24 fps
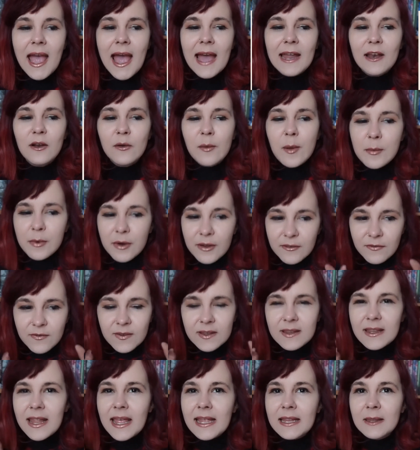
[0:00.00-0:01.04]
I don't remember if
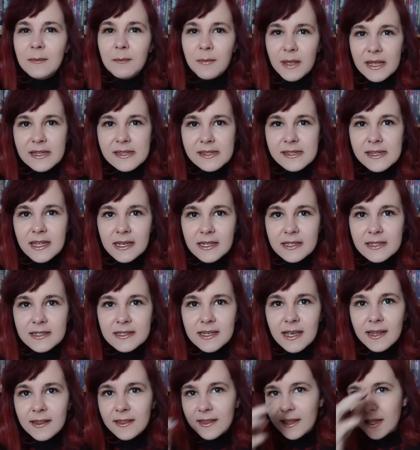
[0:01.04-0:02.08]
it admits that it's
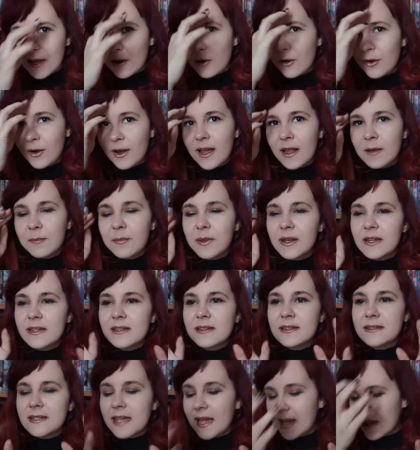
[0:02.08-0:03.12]
set there or not, but
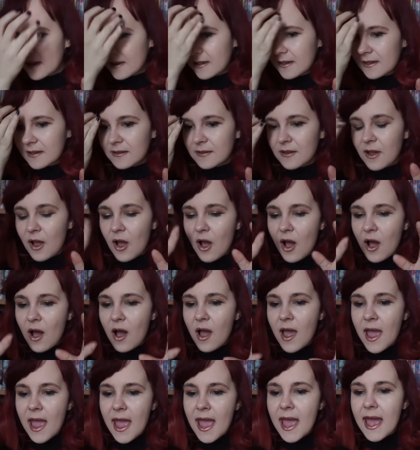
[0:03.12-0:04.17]
it's set
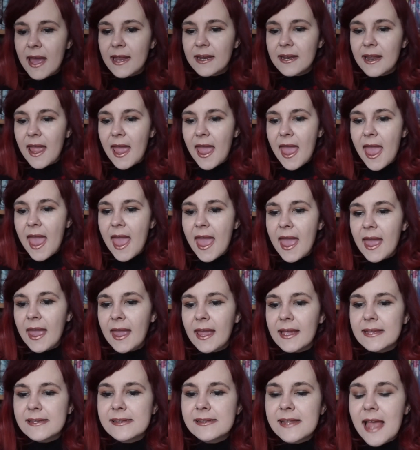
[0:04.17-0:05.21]
at
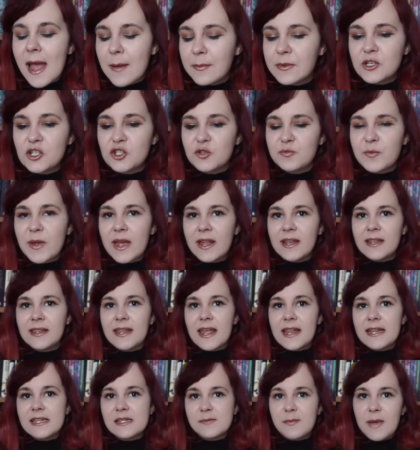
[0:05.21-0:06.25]
a establishment
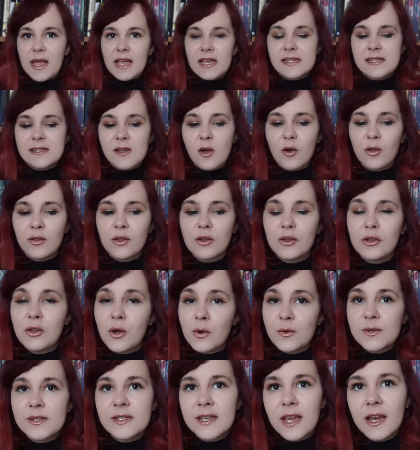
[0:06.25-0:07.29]
that is based on the
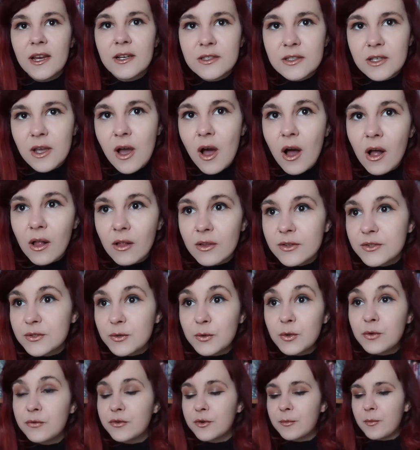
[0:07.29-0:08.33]
Dozier School
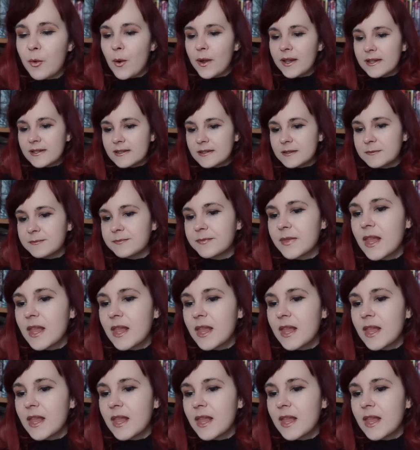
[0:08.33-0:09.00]
for Boys